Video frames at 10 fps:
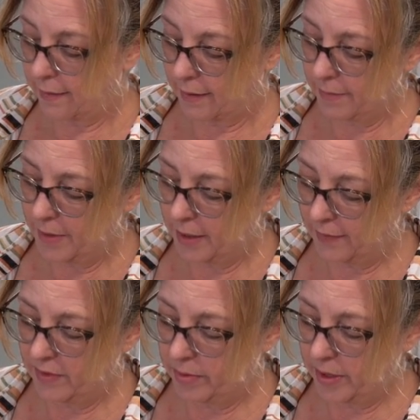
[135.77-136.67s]
Come on,
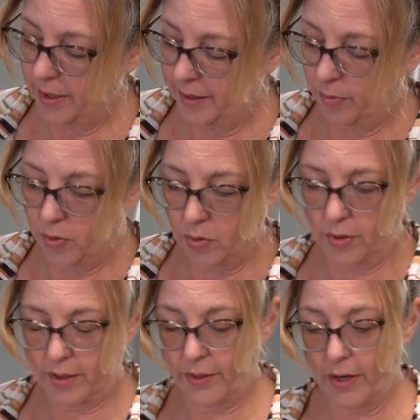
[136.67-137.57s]
everybody in the pool.
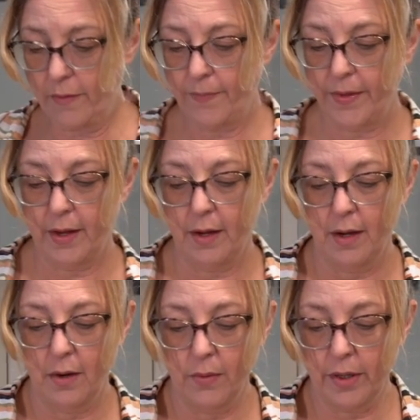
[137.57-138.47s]
There we go.
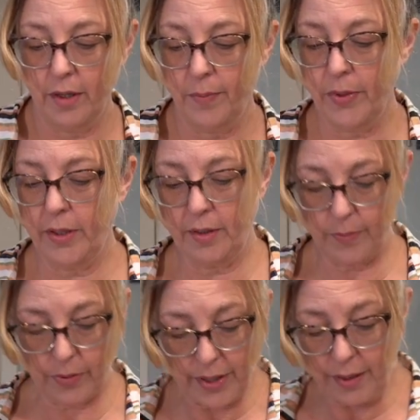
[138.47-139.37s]
We're going to put in a
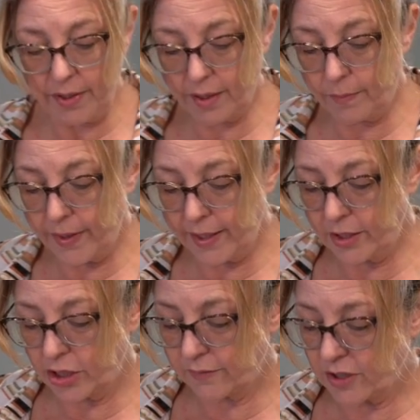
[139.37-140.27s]
pretty big
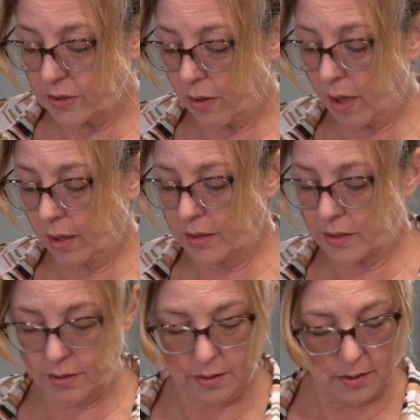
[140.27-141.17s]
pinch of salt